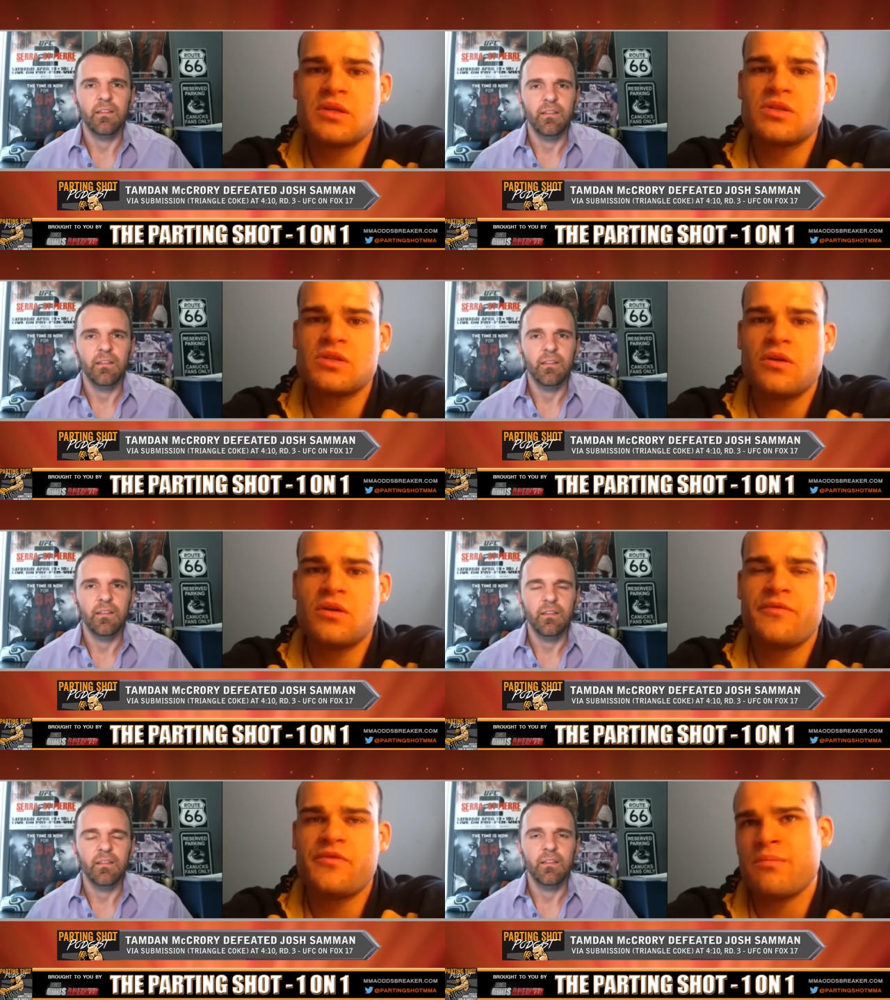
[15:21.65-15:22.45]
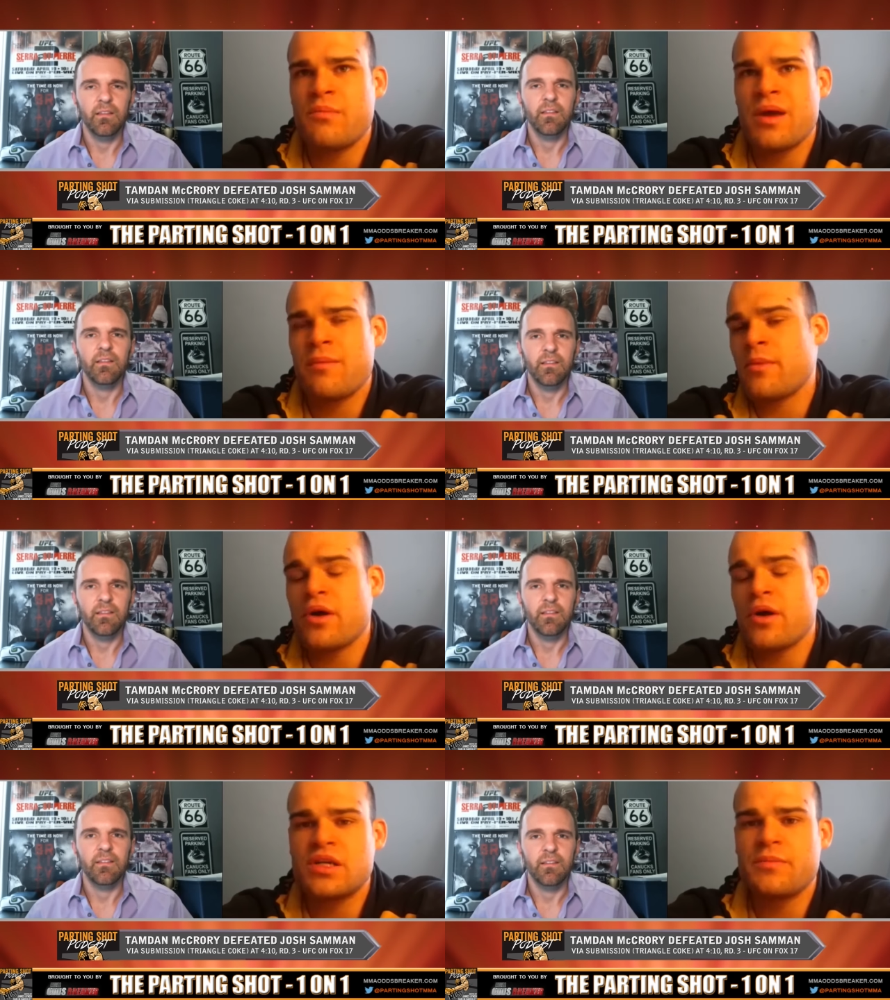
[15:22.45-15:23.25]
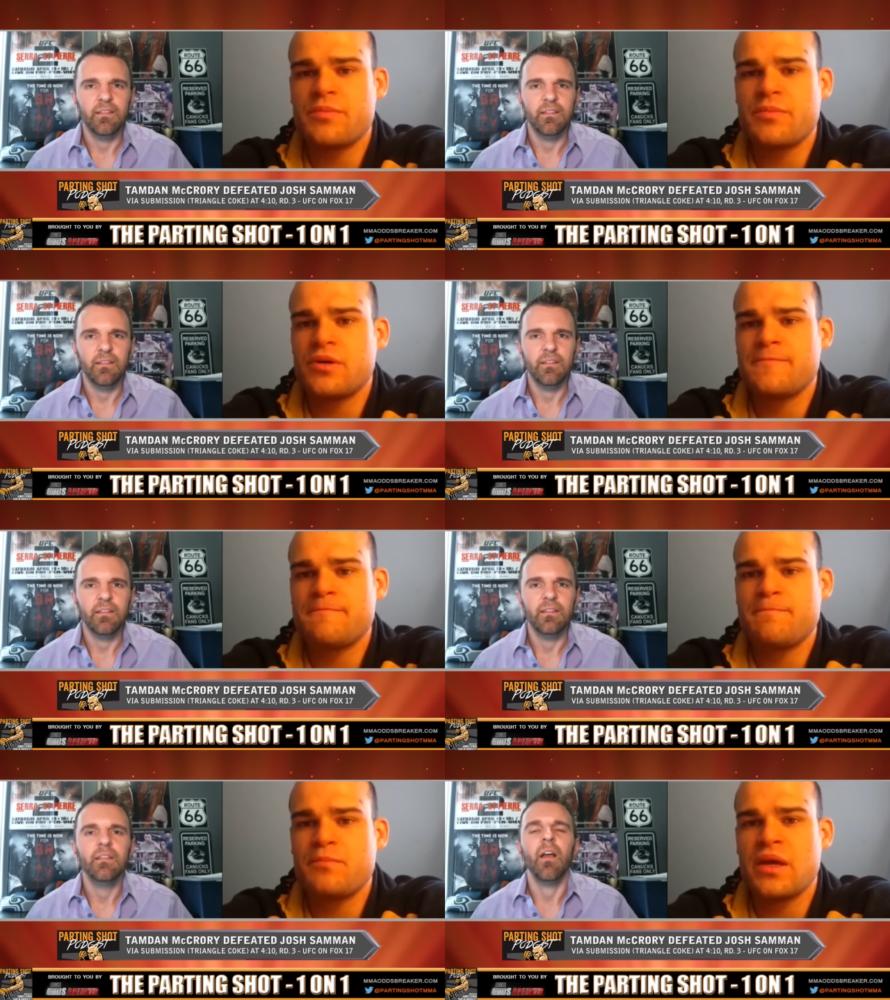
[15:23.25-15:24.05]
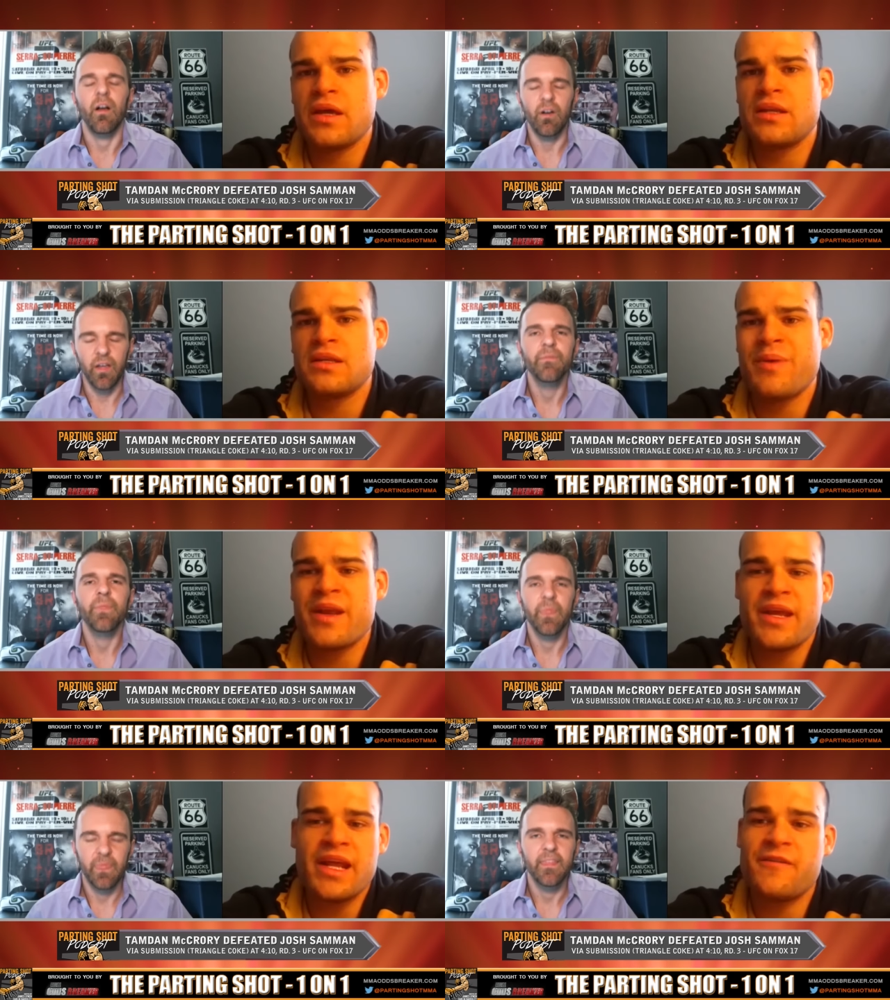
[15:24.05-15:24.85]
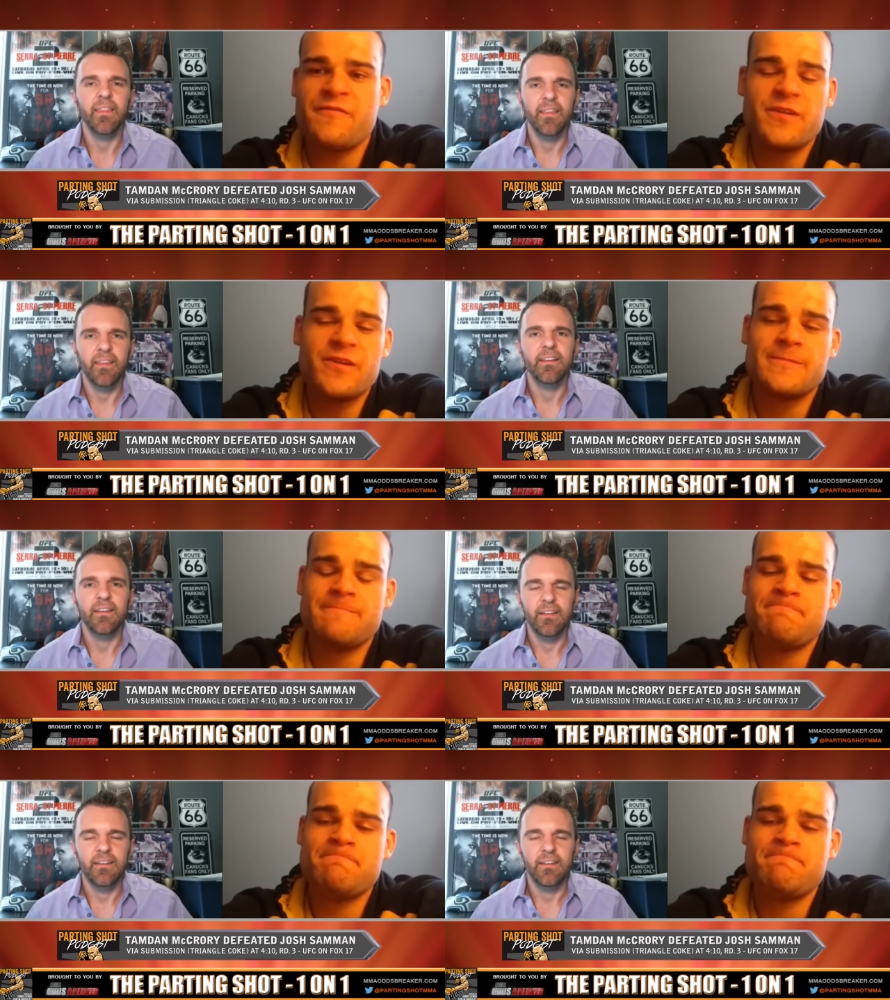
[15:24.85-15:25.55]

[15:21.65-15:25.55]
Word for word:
Speaker 1: So hopefully it might be March, April, and okay, depending on how I feel.